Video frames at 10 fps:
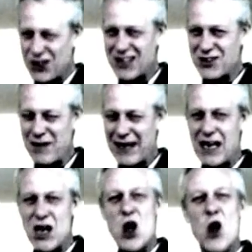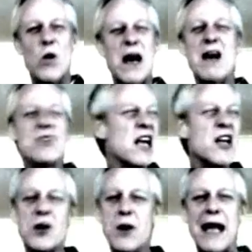Trust me. When I was an
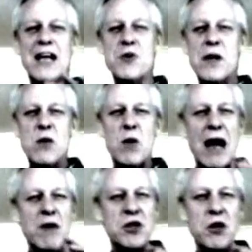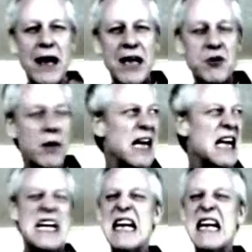undergraduate, when I was a graduate,